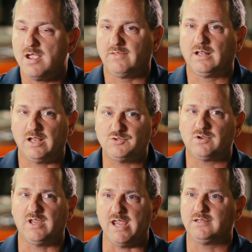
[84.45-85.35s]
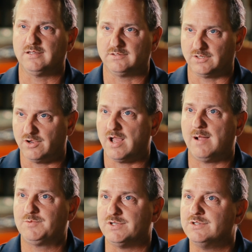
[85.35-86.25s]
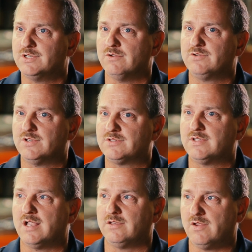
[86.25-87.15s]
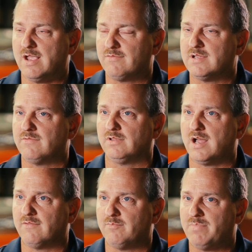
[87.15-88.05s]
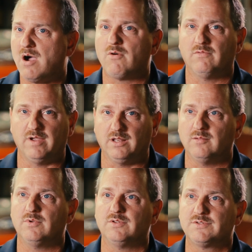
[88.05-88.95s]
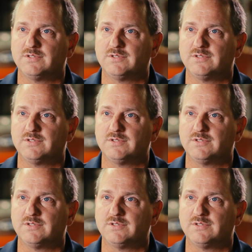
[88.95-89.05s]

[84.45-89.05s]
And then electric heat is a good option too, just that you have to have a lot of power available.